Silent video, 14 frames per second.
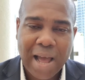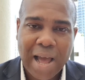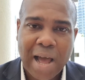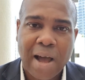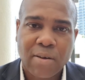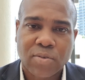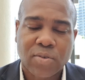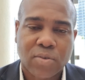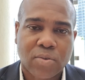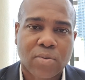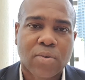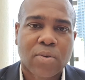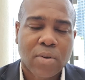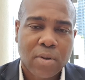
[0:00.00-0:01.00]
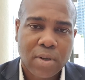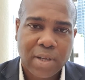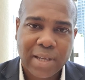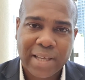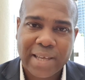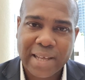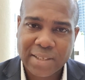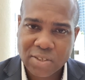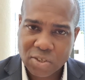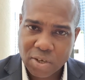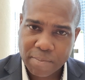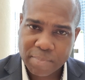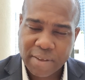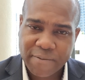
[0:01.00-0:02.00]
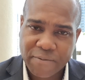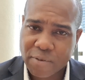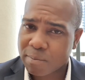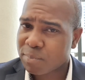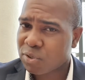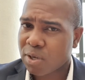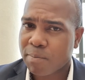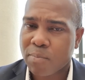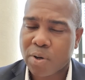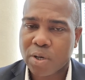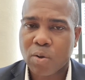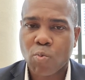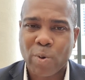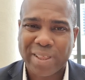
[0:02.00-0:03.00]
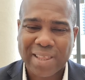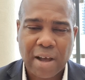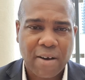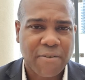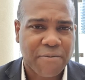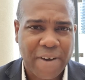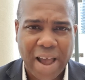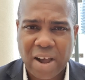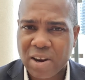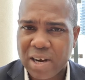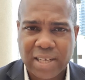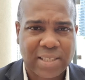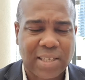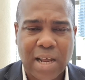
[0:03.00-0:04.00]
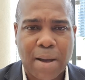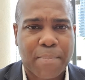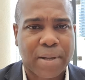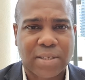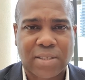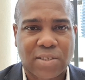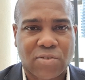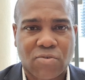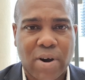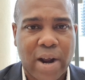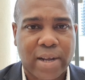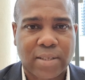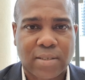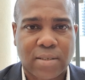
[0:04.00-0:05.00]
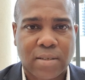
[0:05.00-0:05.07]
how to get something from somebody without violating that person's rights.